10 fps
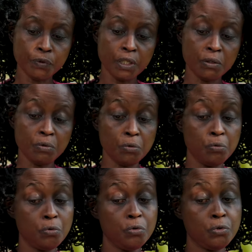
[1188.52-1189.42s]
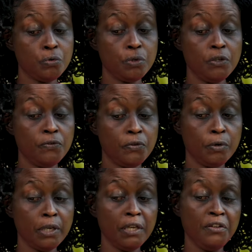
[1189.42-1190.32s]
that one will also need for
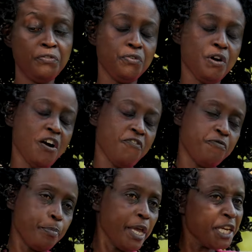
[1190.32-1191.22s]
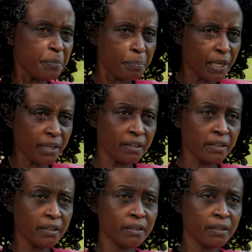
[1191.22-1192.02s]
worry. If you have any pain,